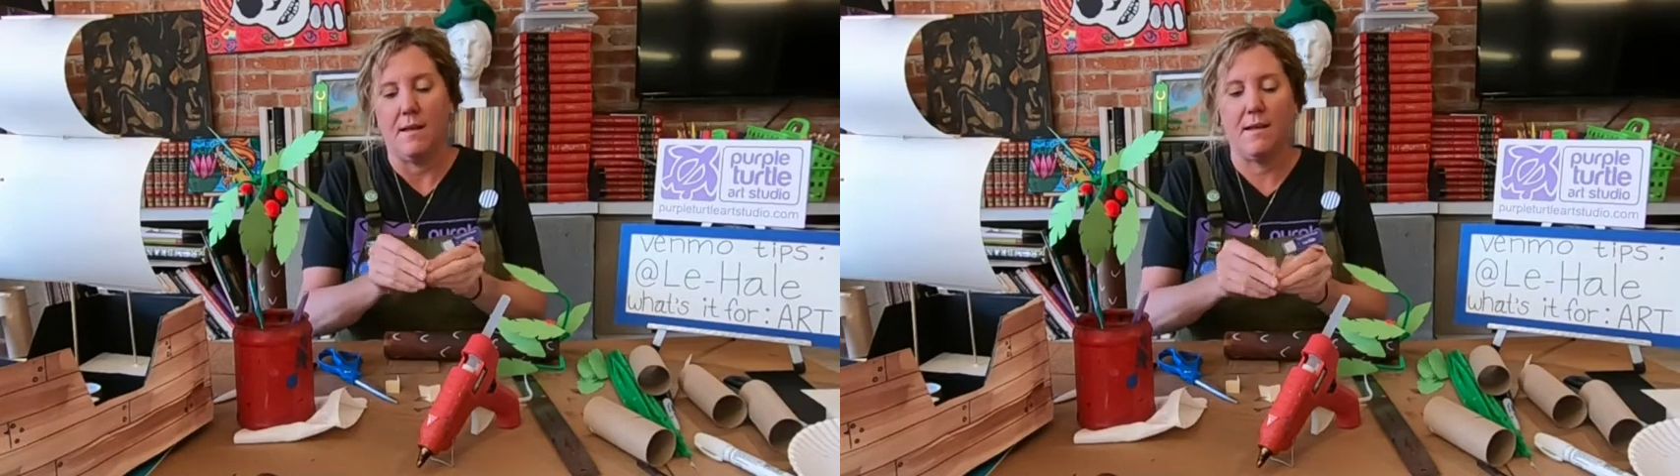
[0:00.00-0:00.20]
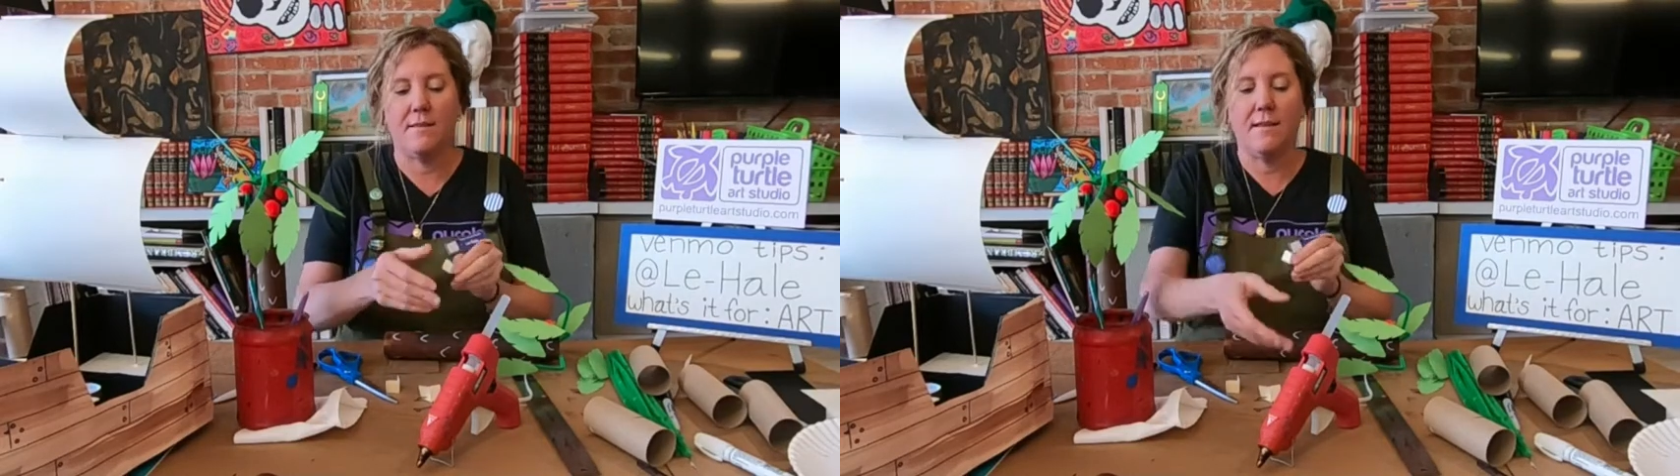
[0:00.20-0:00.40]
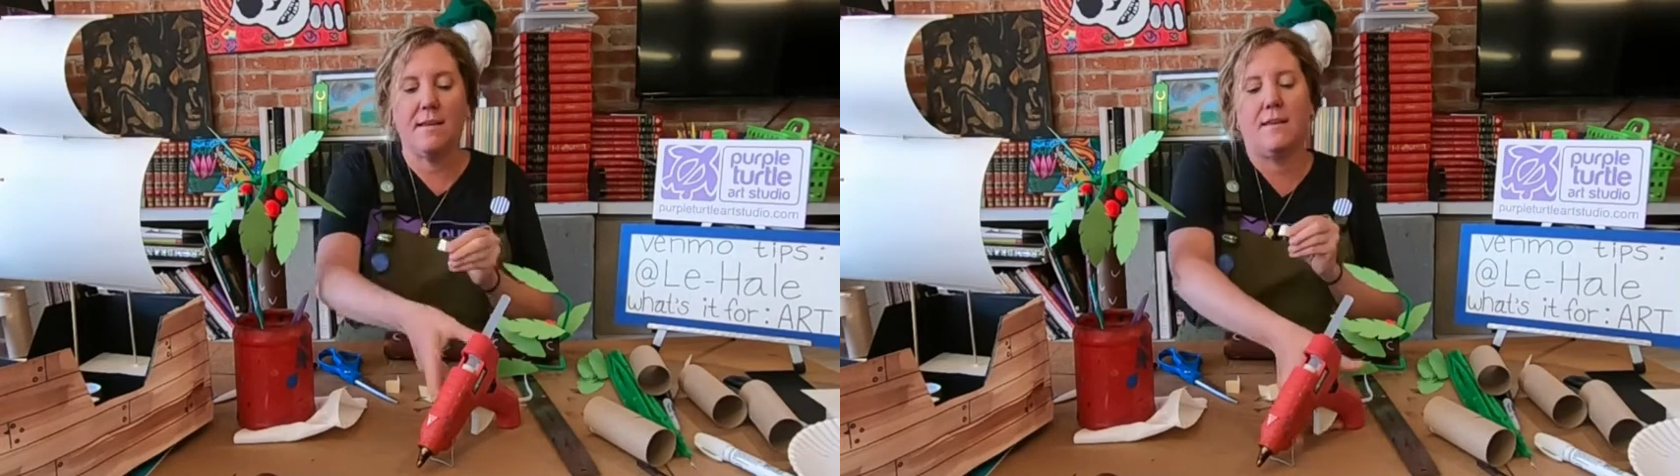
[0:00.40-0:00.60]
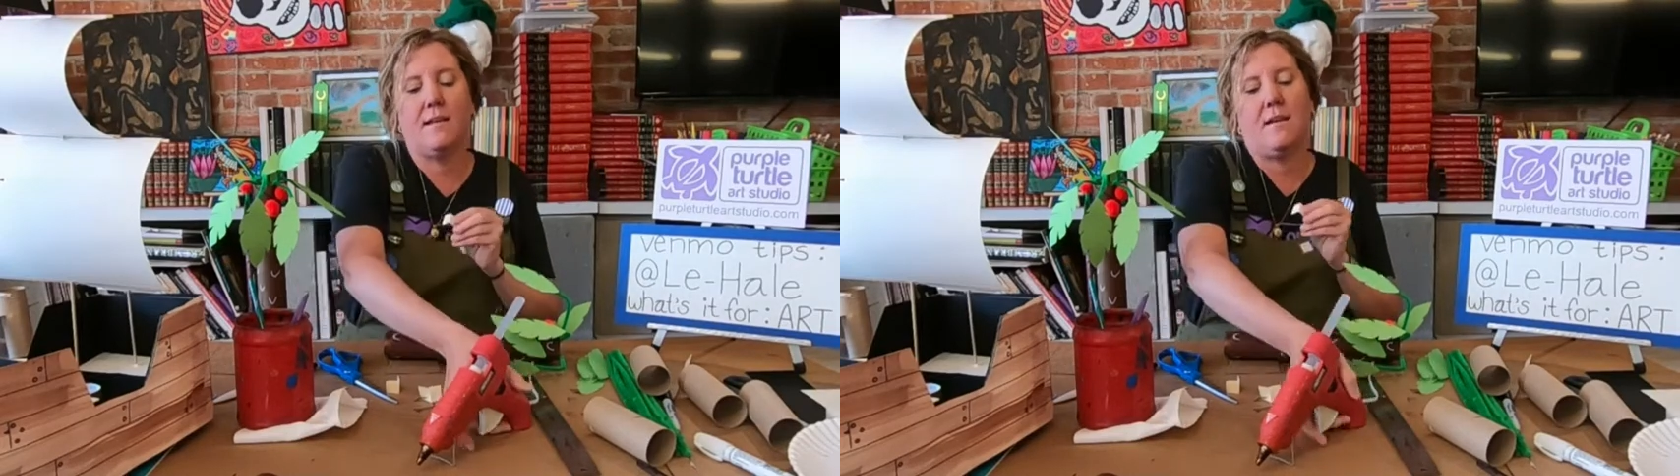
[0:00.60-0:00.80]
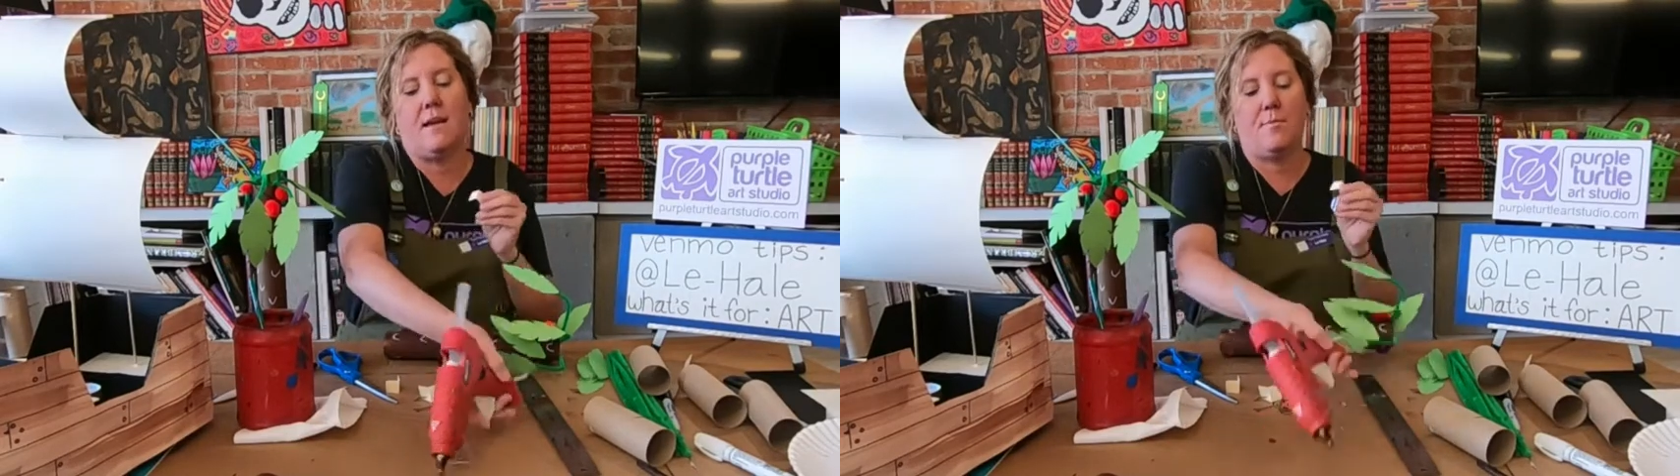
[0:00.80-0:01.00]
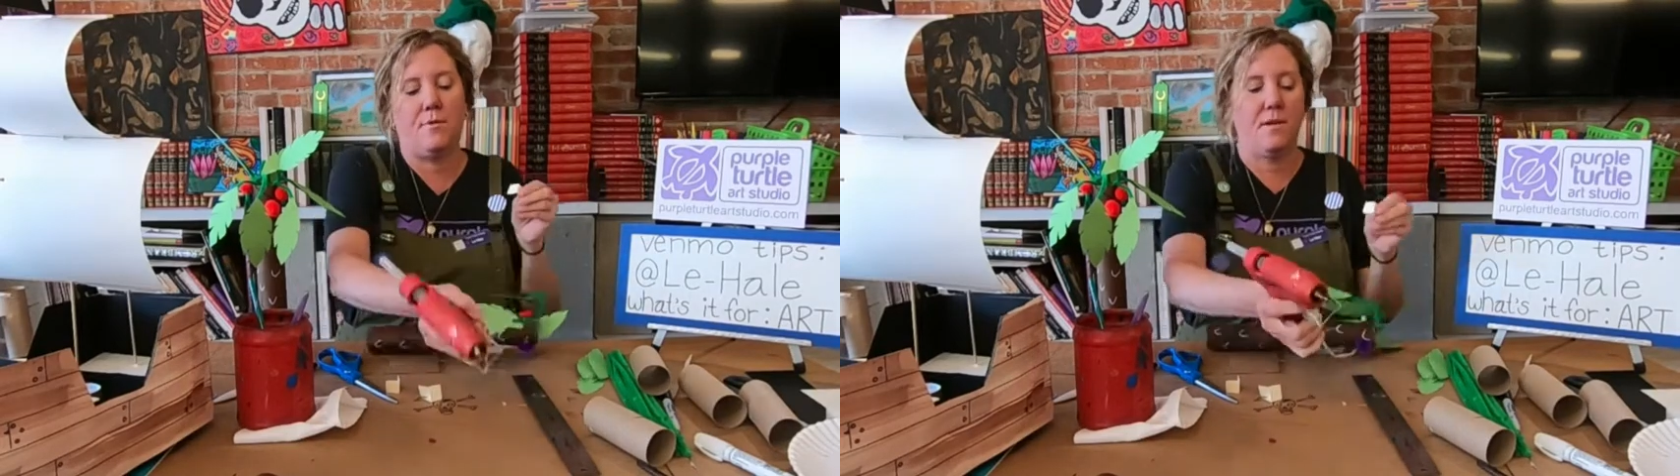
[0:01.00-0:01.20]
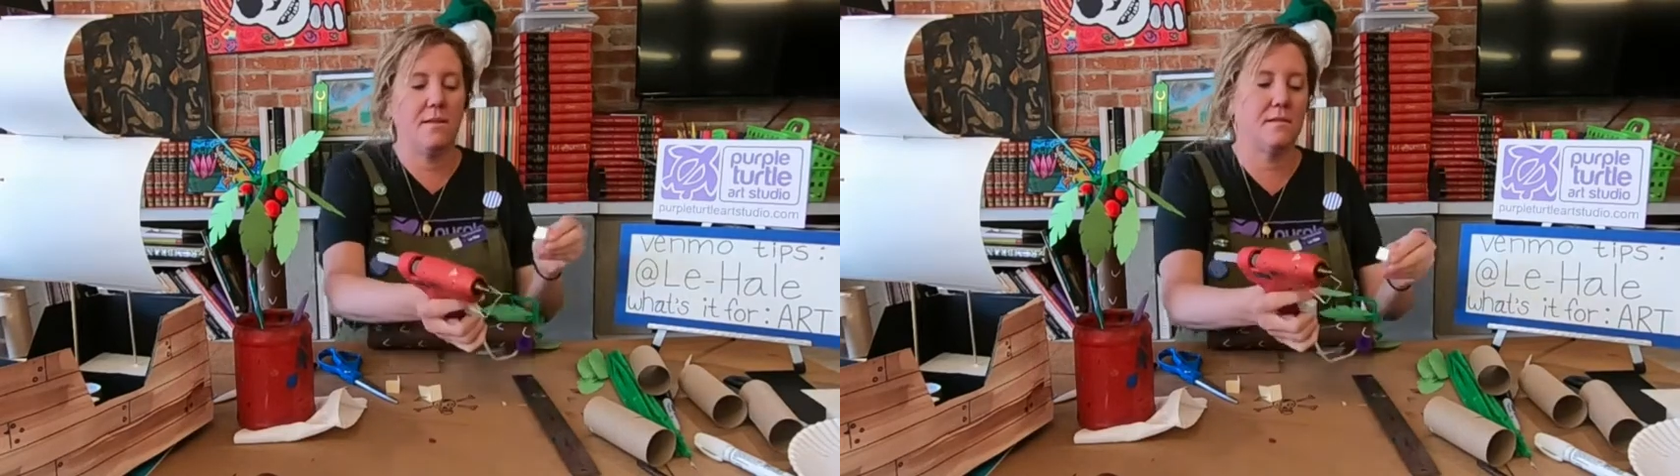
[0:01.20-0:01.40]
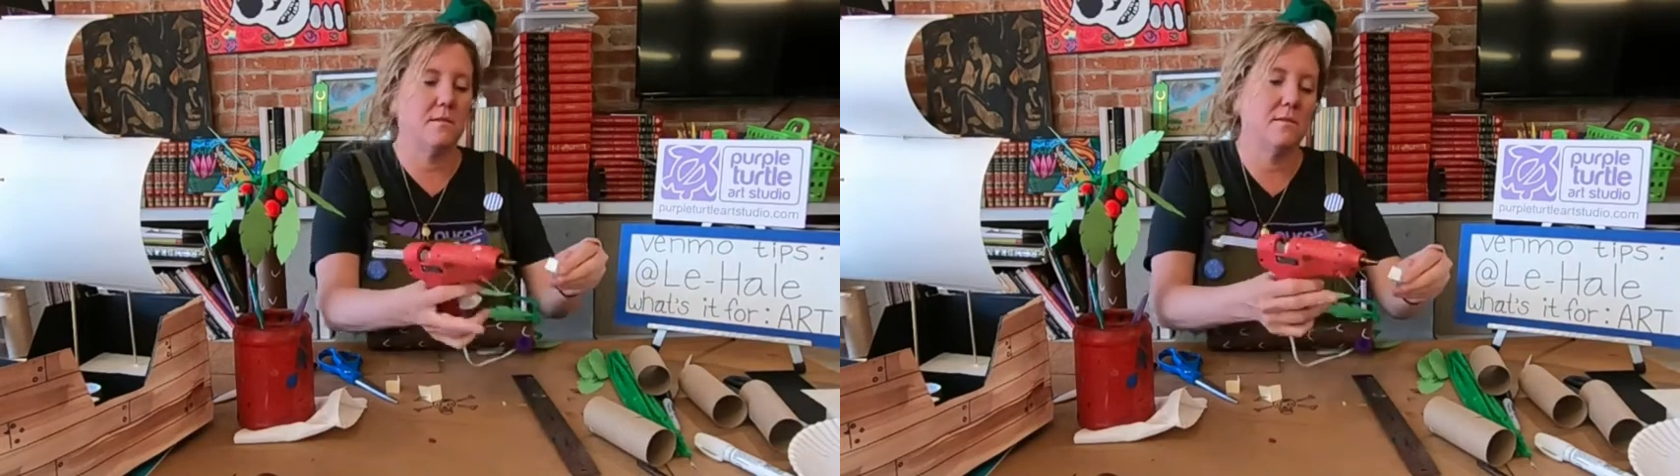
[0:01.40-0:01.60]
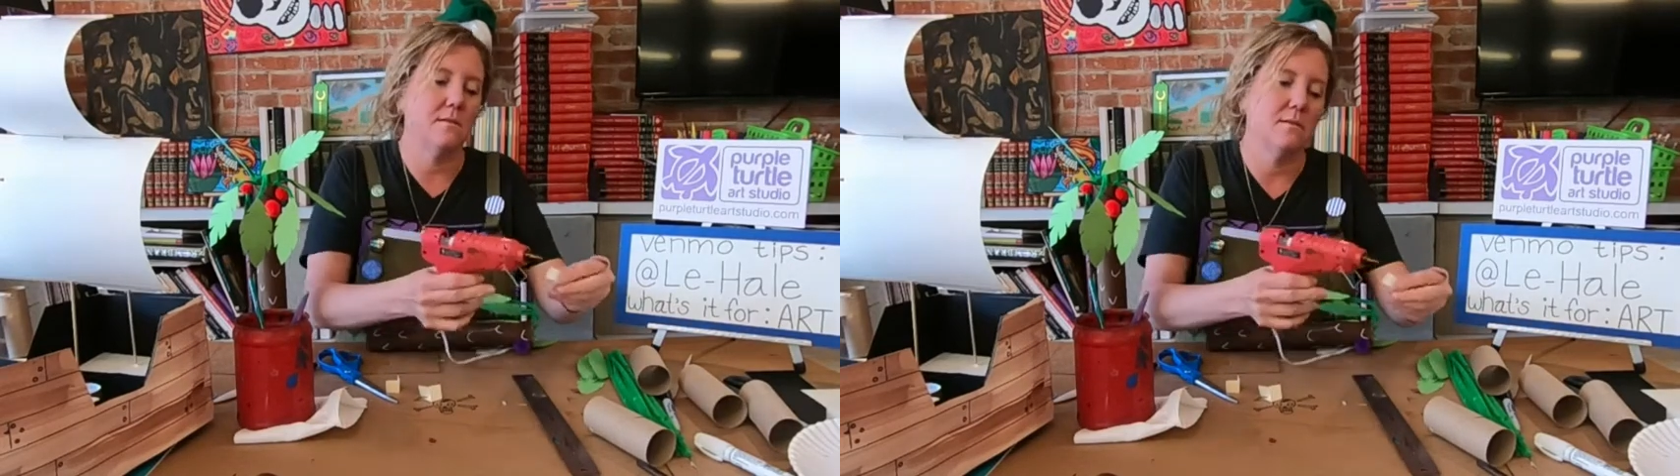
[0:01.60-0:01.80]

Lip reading: And then I put